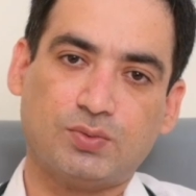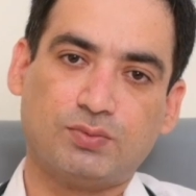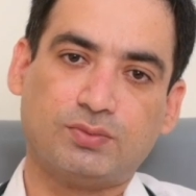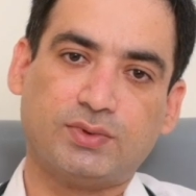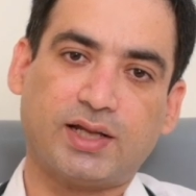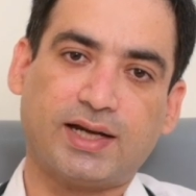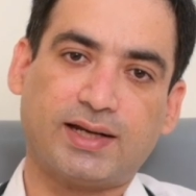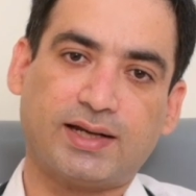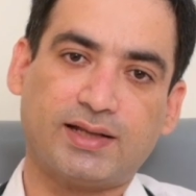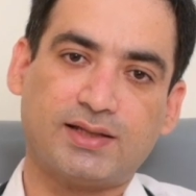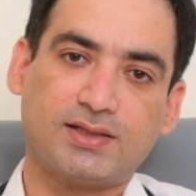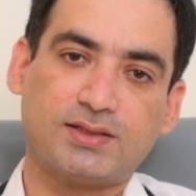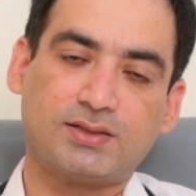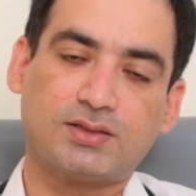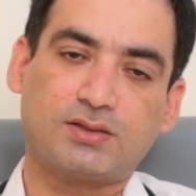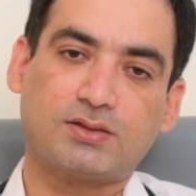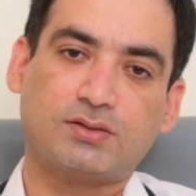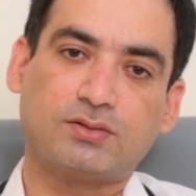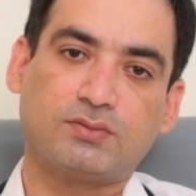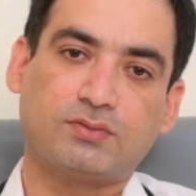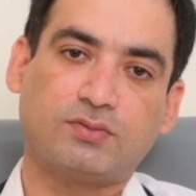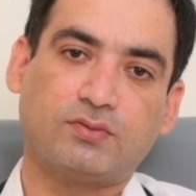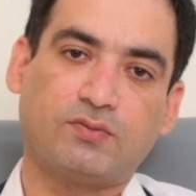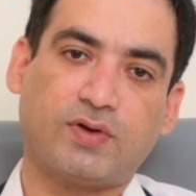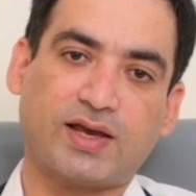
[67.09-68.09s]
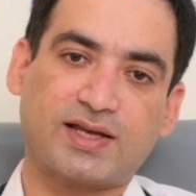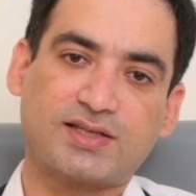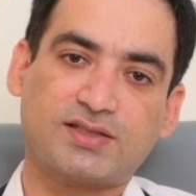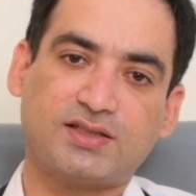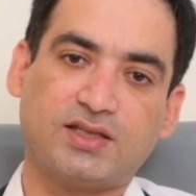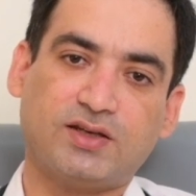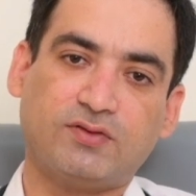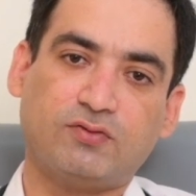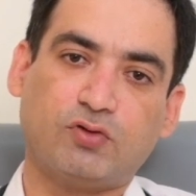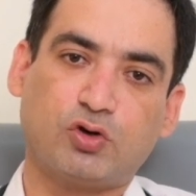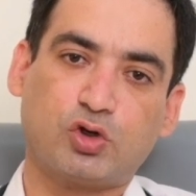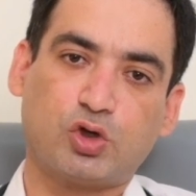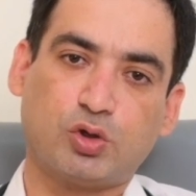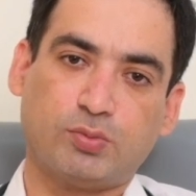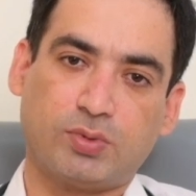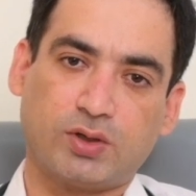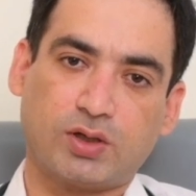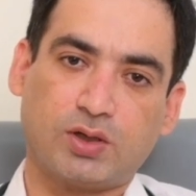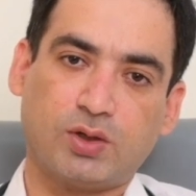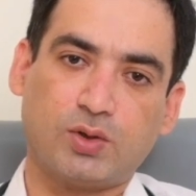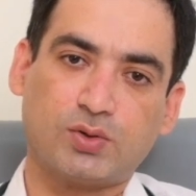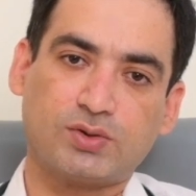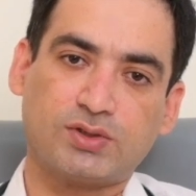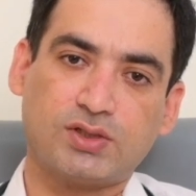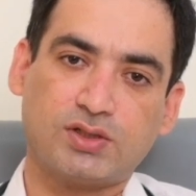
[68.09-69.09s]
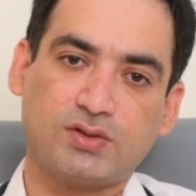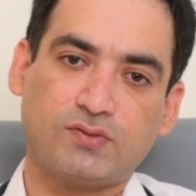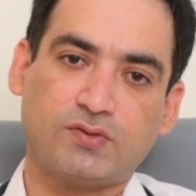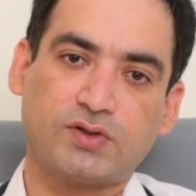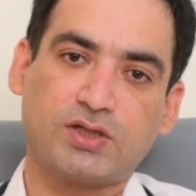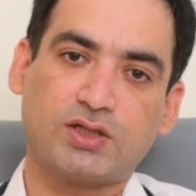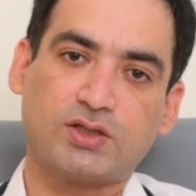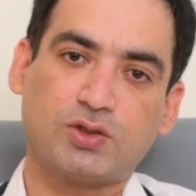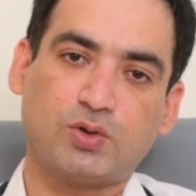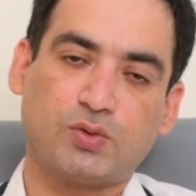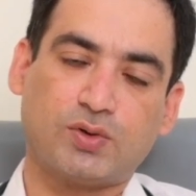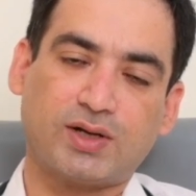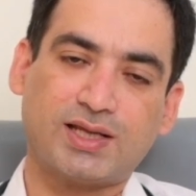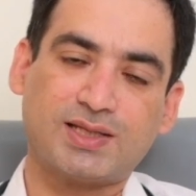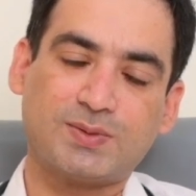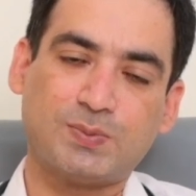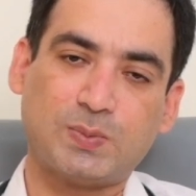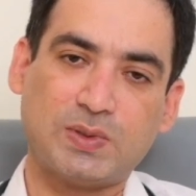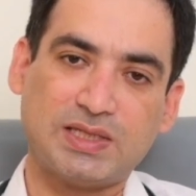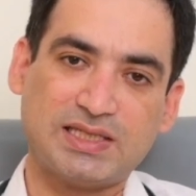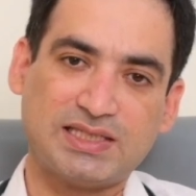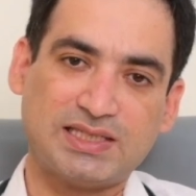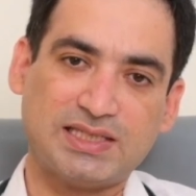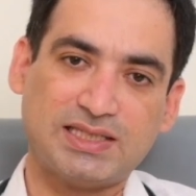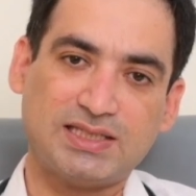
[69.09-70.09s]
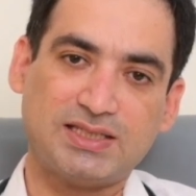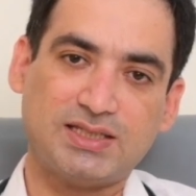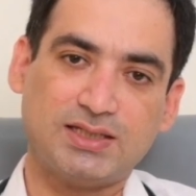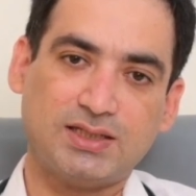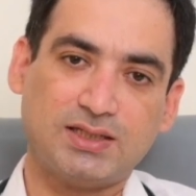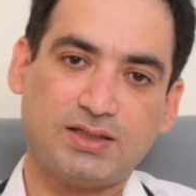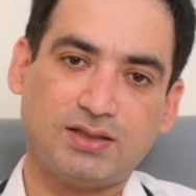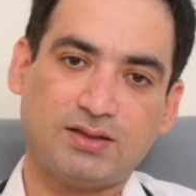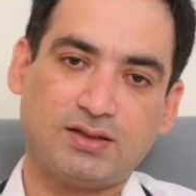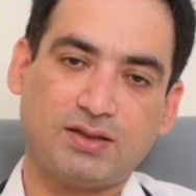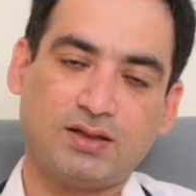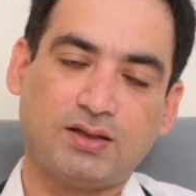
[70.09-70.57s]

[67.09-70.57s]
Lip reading: that is vaccine for tuberculosis, which is known as BCG.